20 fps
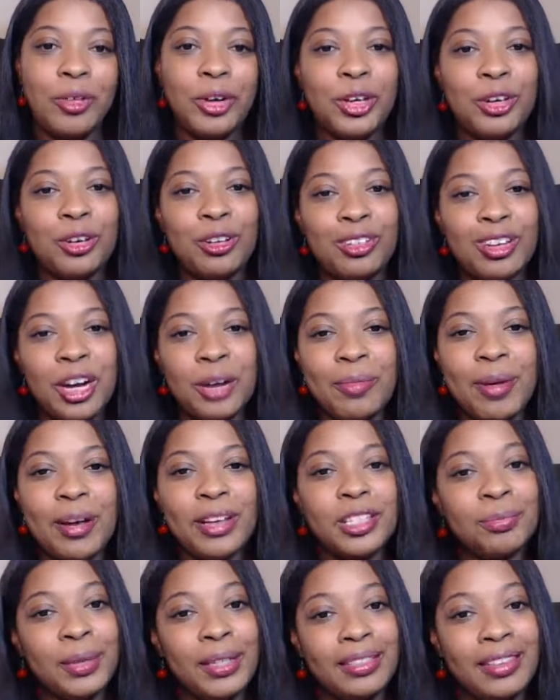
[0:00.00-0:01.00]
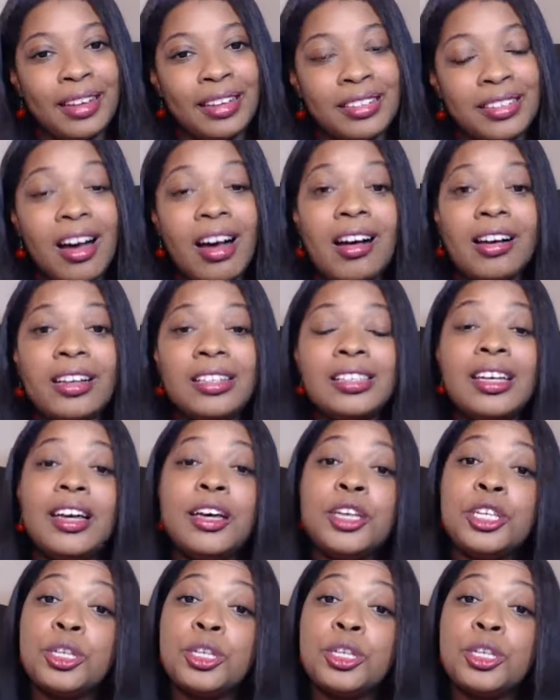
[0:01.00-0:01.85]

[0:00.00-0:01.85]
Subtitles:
where you'll learn about Speak That Talks,